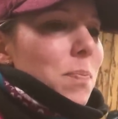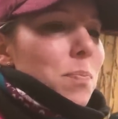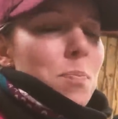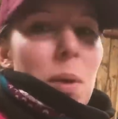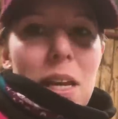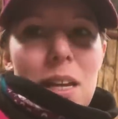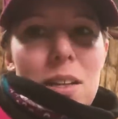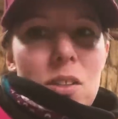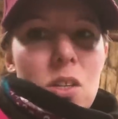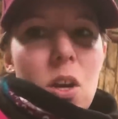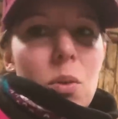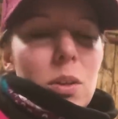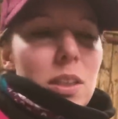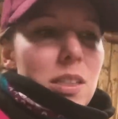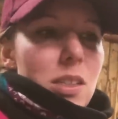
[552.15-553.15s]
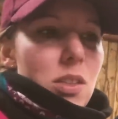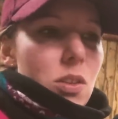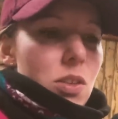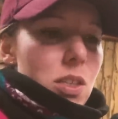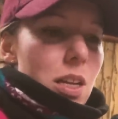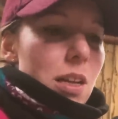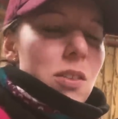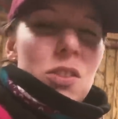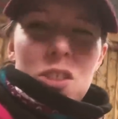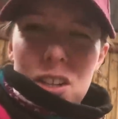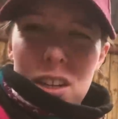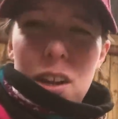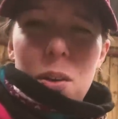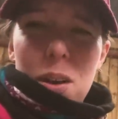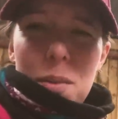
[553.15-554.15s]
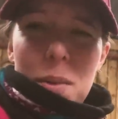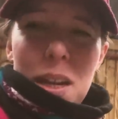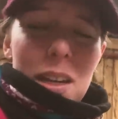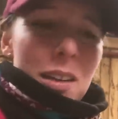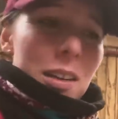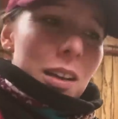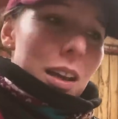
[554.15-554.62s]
being totally disgusting. Do you know what I mean?